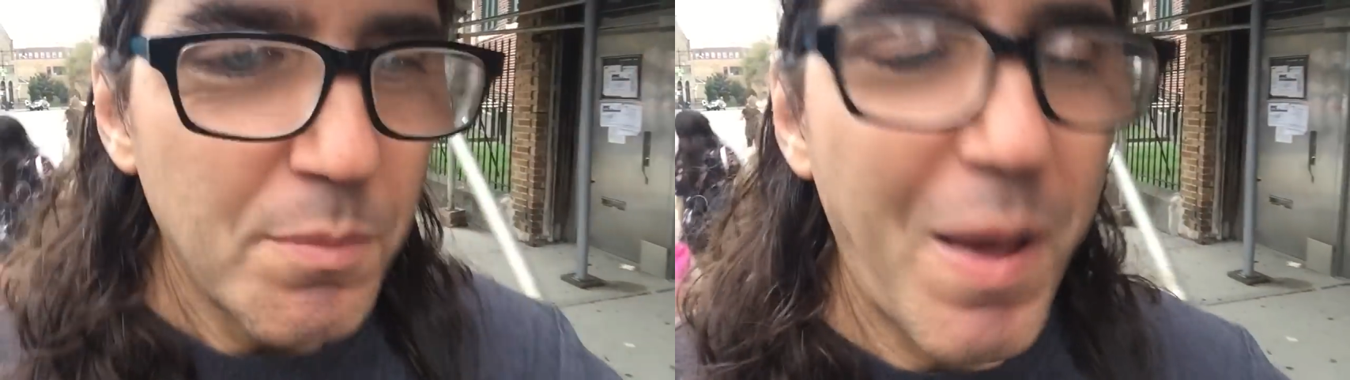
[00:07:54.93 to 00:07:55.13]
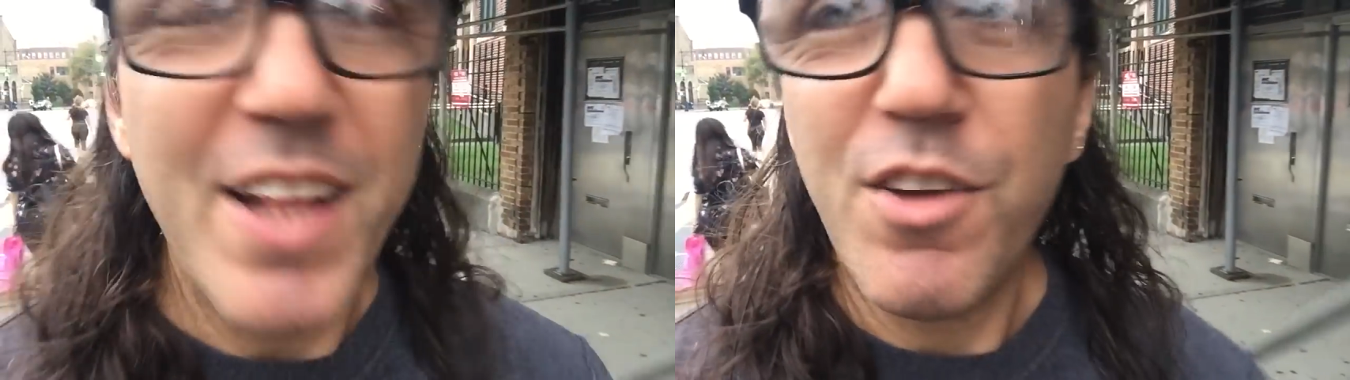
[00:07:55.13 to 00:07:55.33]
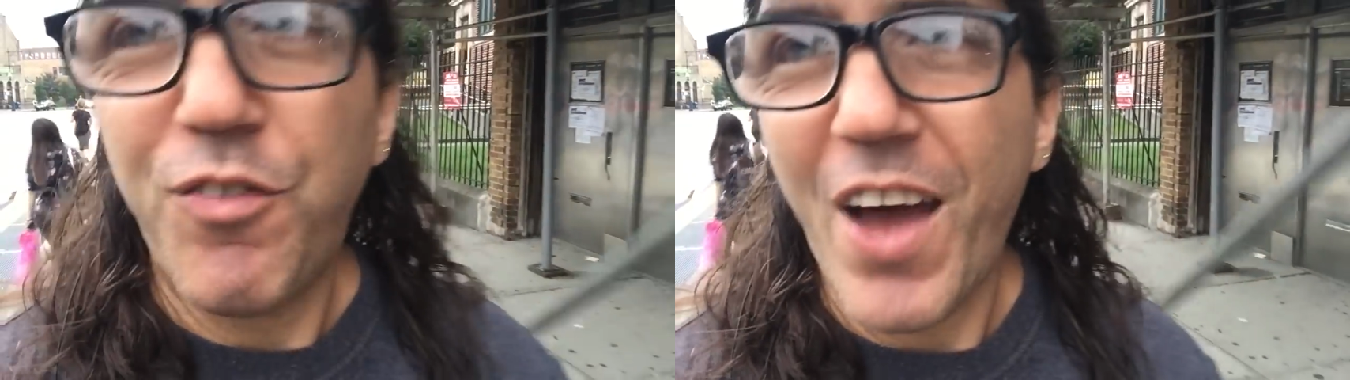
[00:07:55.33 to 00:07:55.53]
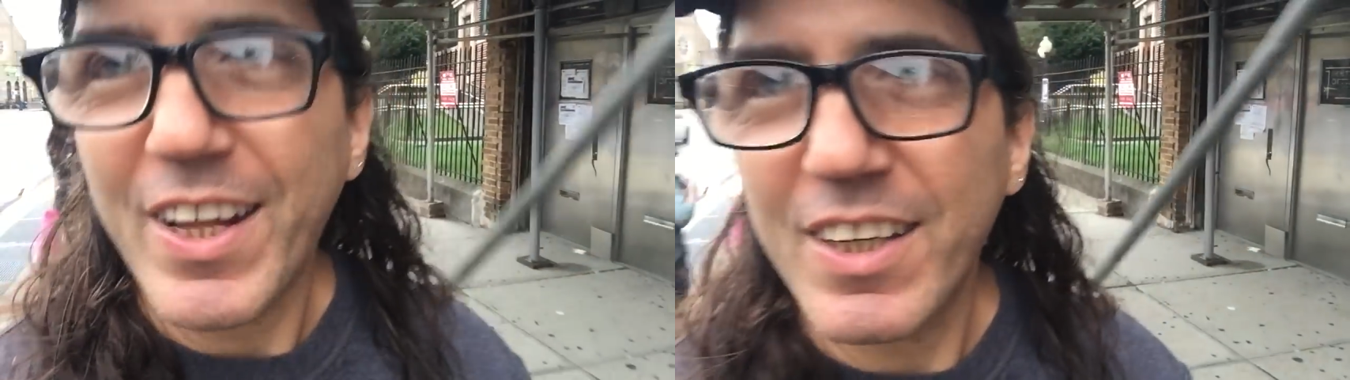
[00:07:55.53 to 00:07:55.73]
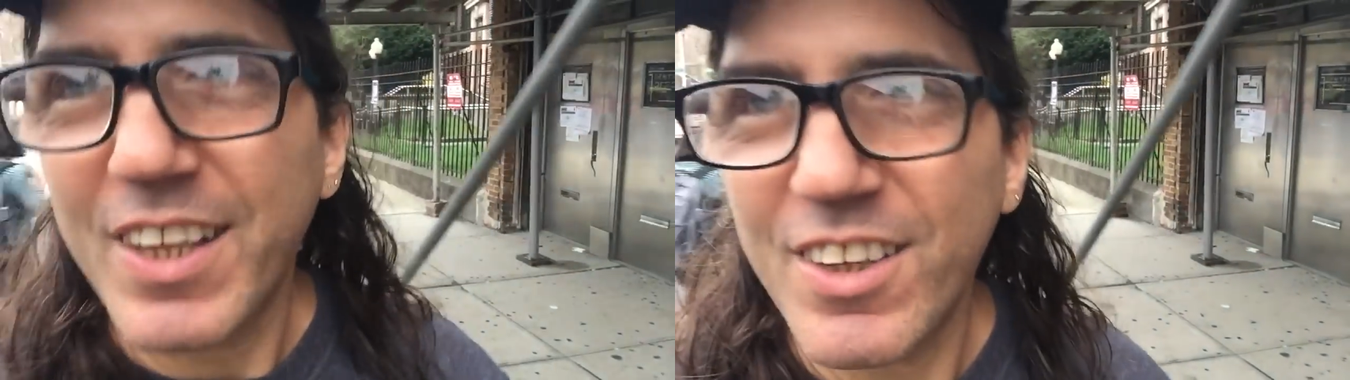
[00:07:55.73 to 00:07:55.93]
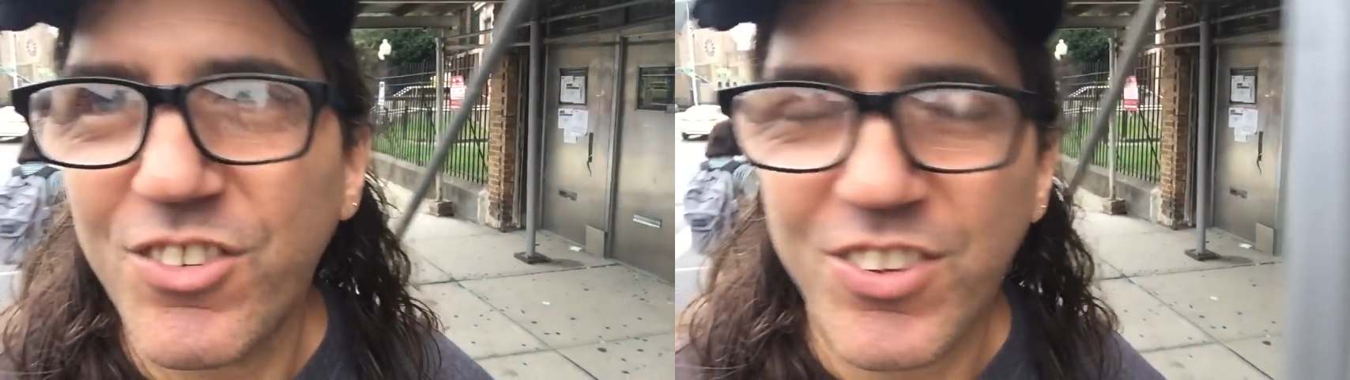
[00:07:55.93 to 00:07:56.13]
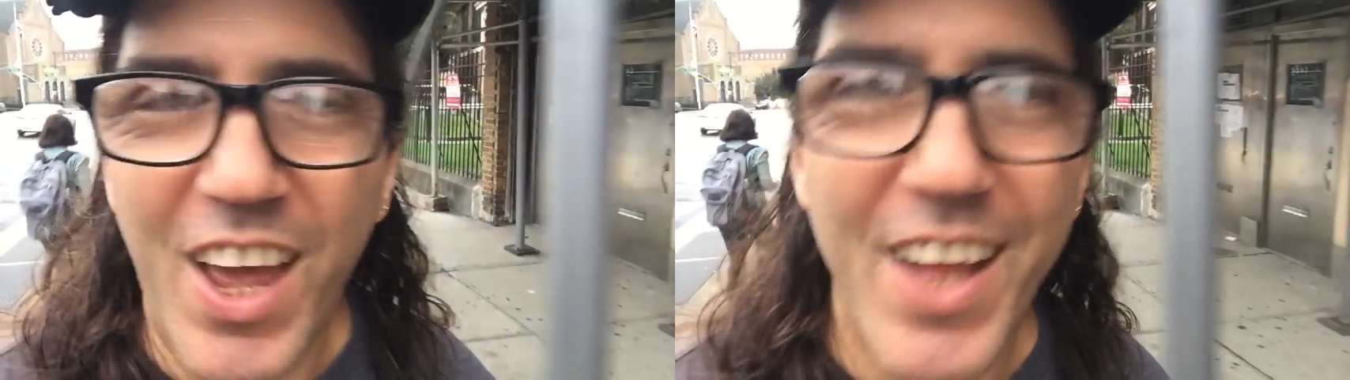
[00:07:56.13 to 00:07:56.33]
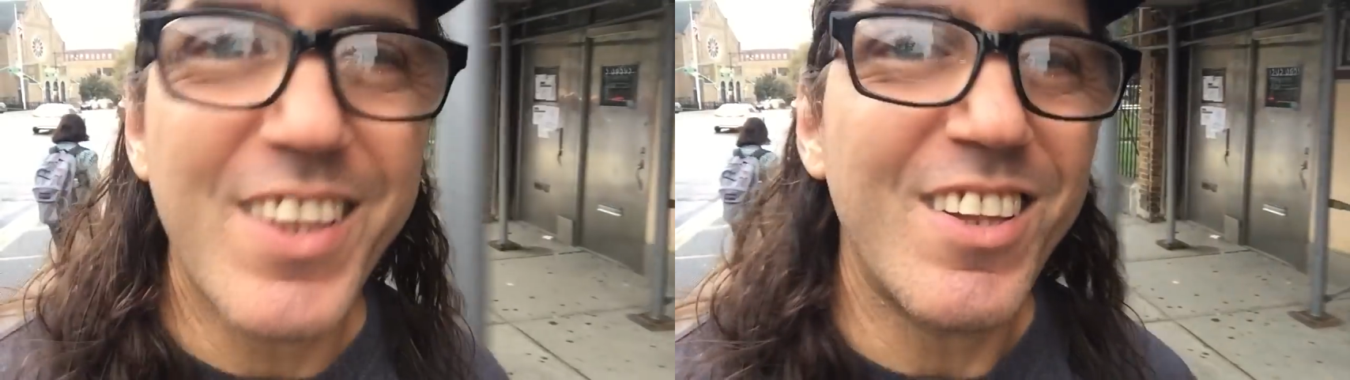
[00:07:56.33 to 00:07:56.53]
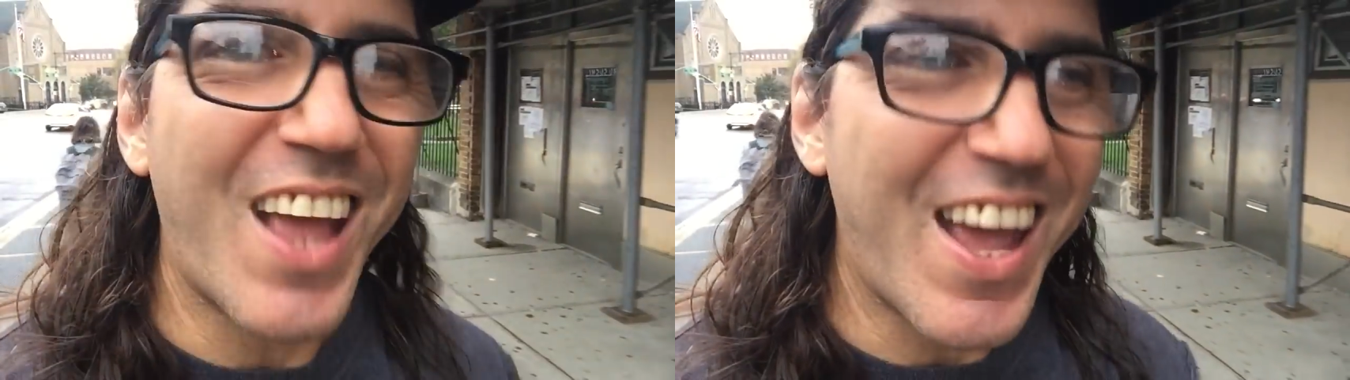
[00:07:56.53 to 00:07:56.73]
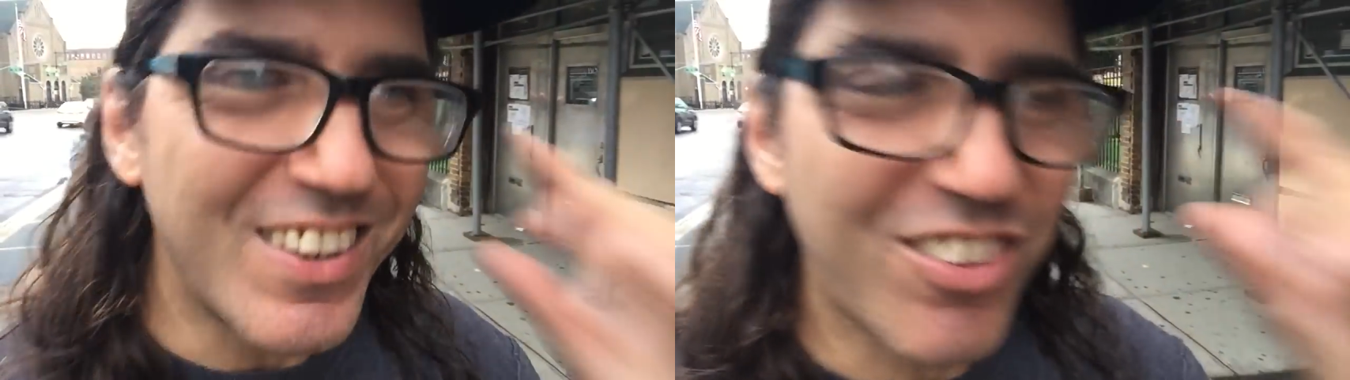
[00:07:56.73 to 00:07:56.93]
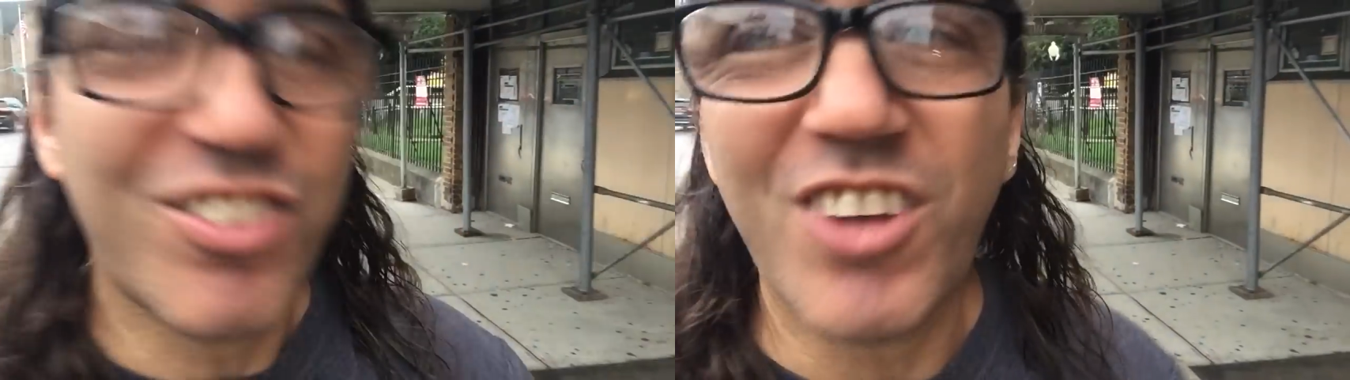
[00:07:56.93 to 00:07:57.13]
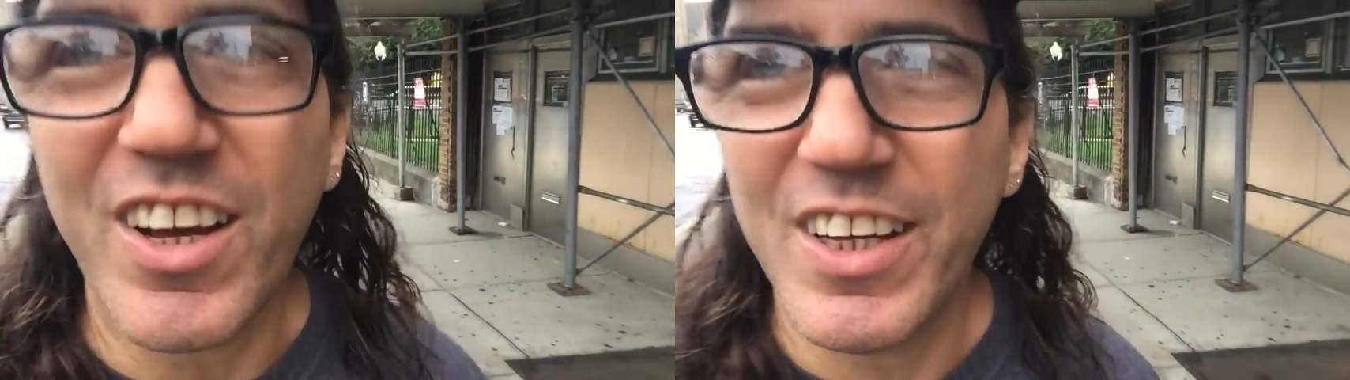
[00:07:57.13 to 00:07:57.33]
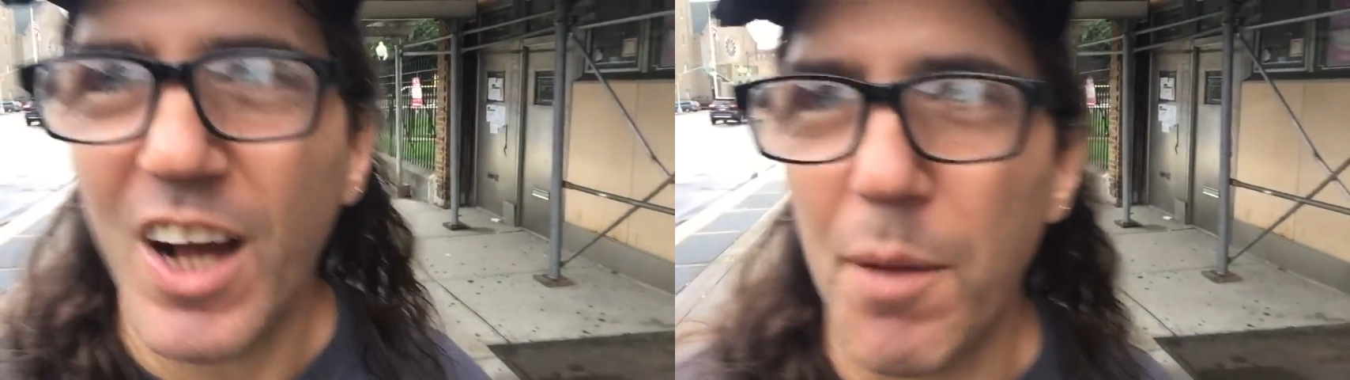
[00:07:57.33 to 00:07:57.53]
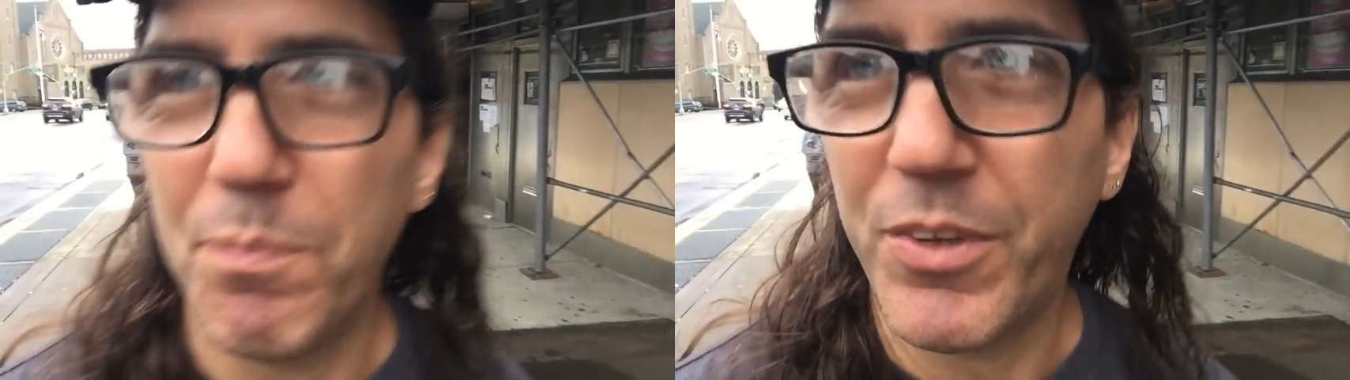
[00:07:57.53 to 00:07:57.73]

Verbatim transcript: manufacture the consent, and, and suck it up